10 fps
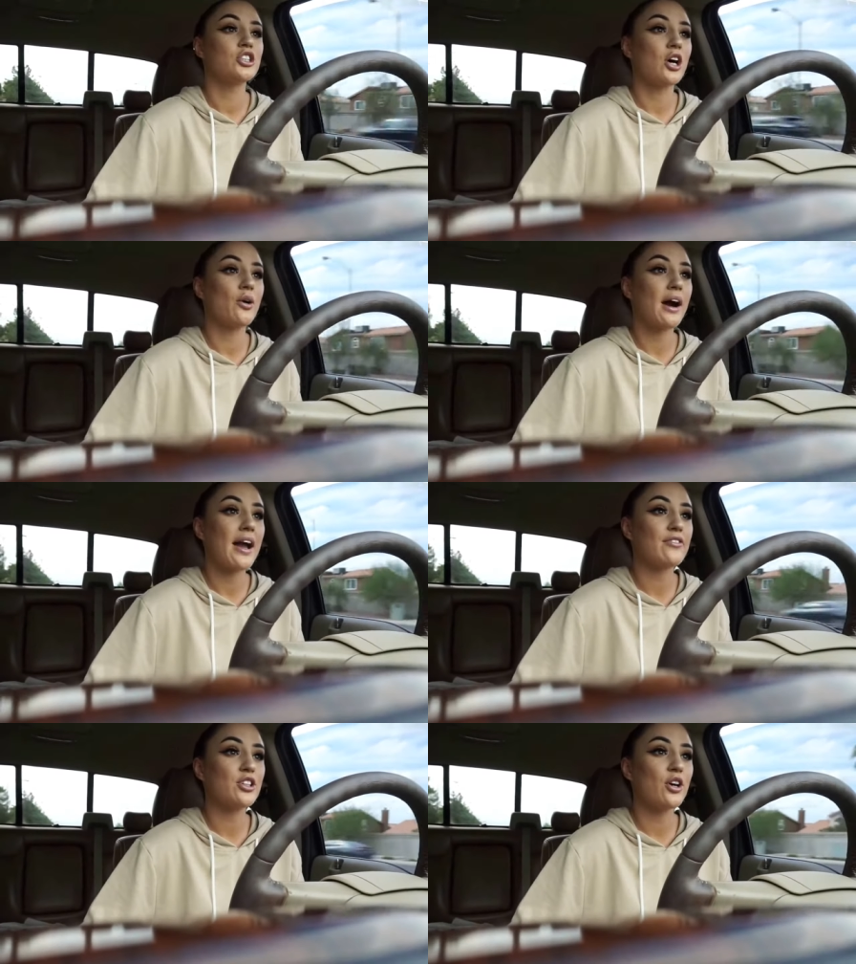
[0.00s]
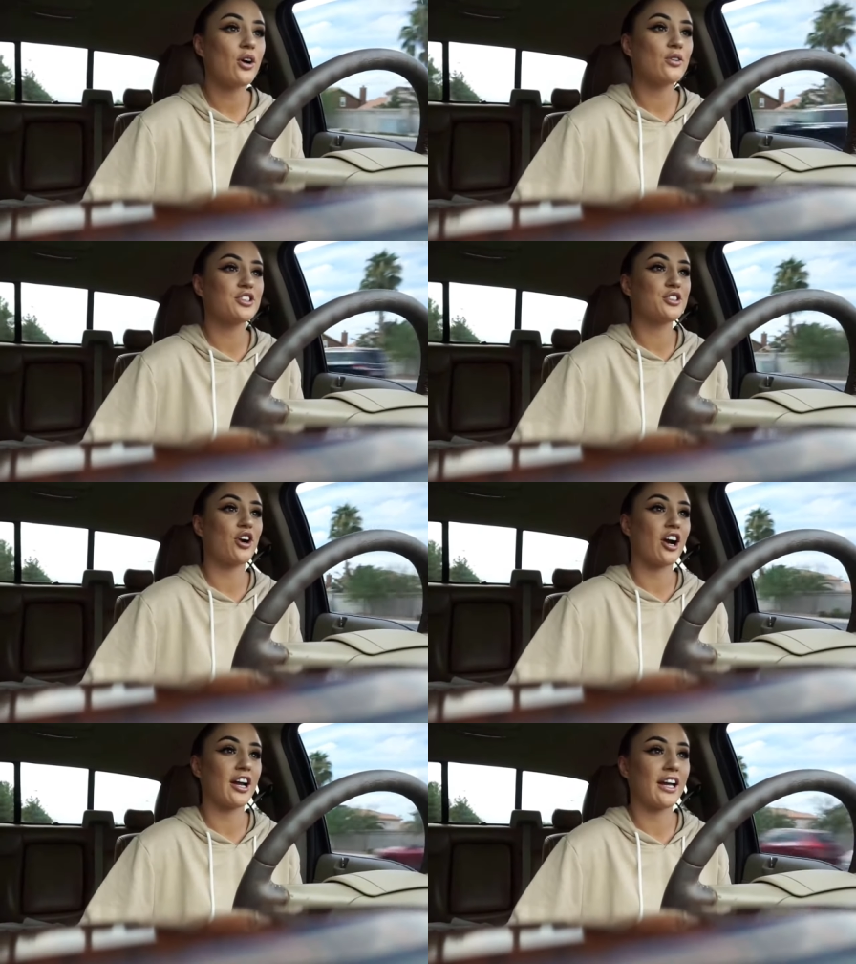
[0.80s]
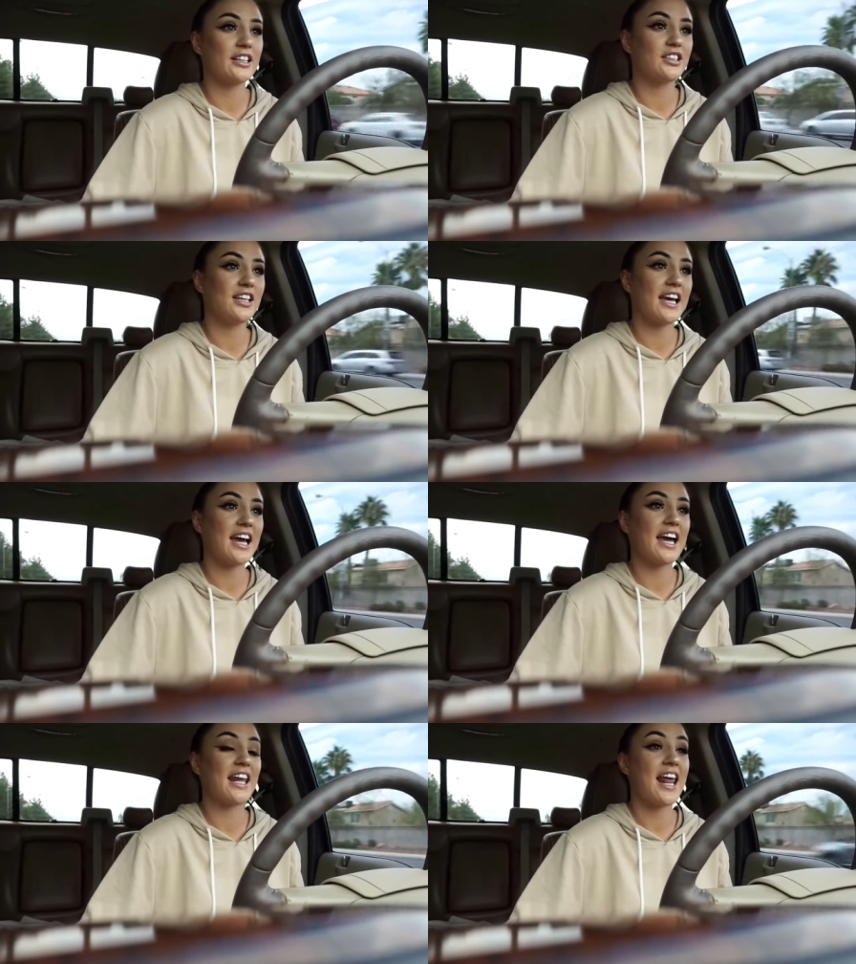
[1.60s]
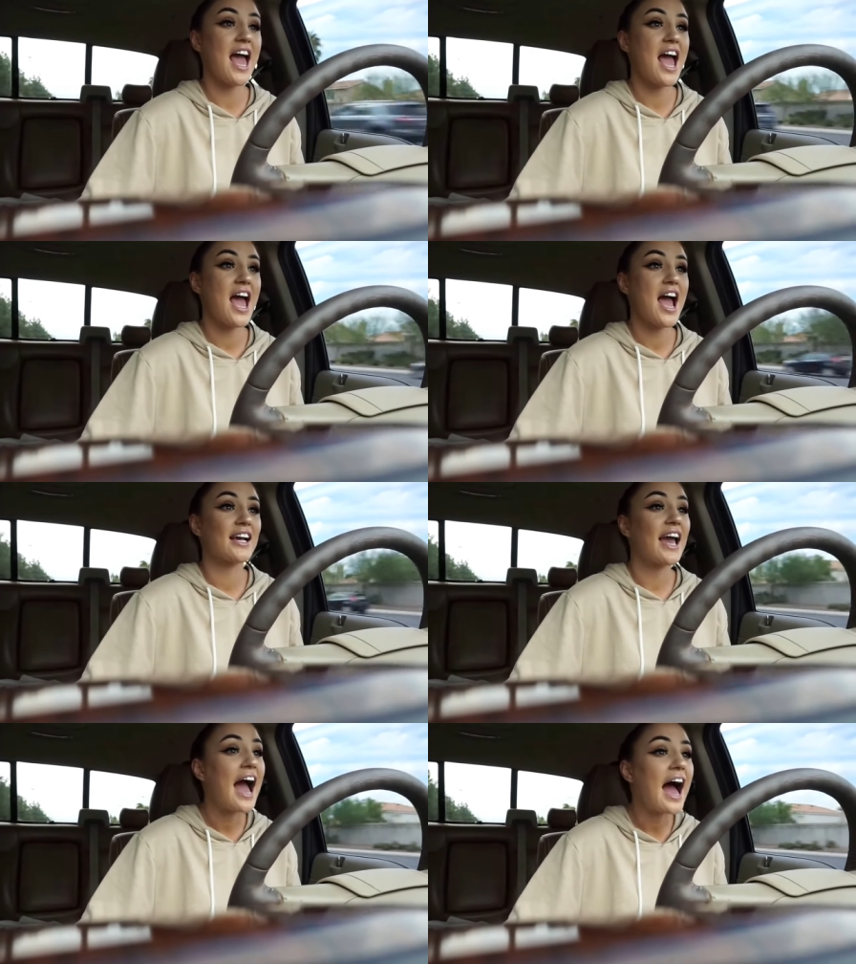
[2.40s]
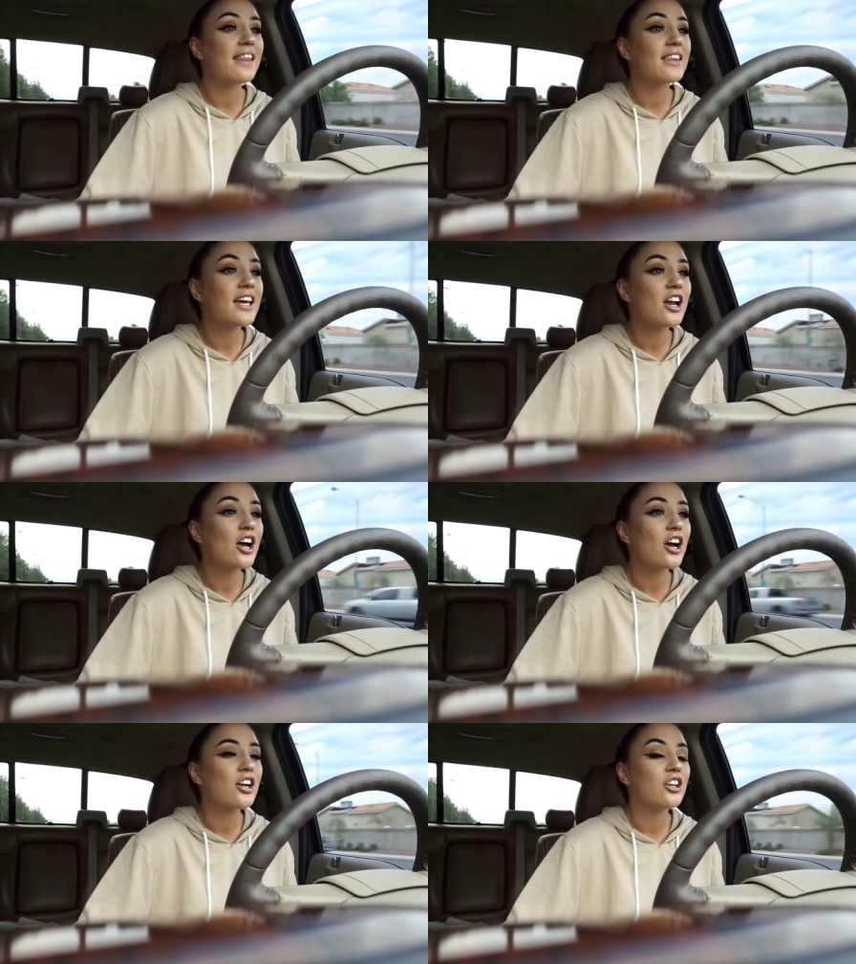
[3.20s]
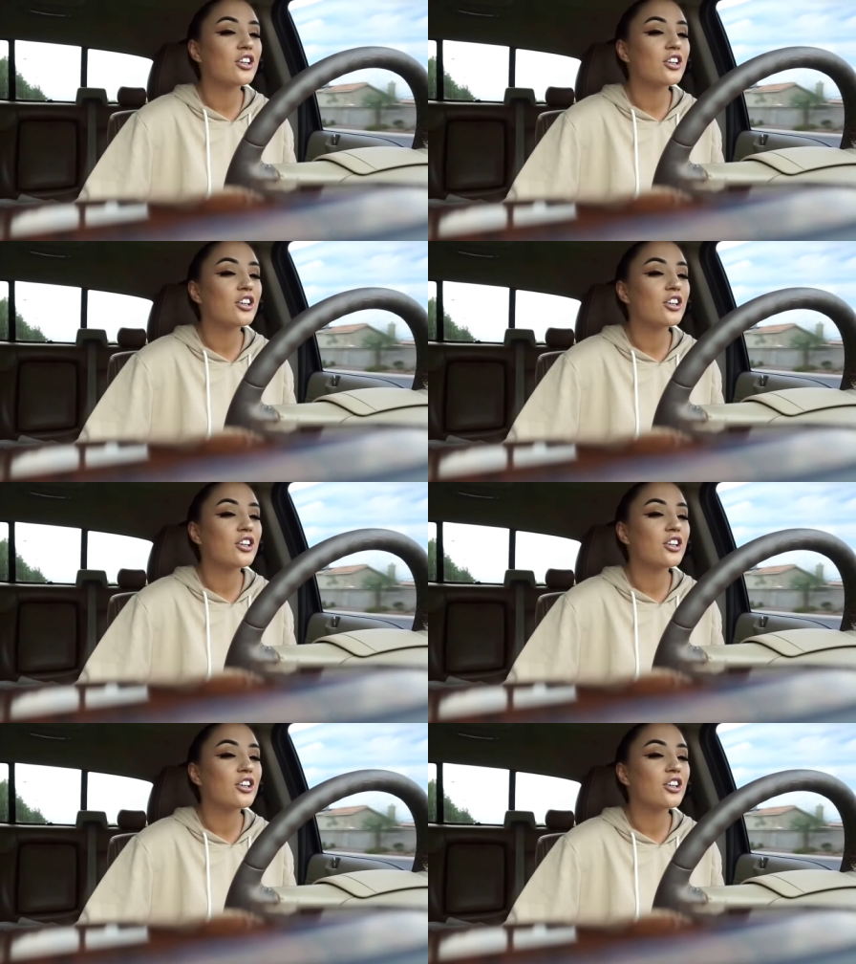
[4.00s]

So I have to go to Target to get cat litter.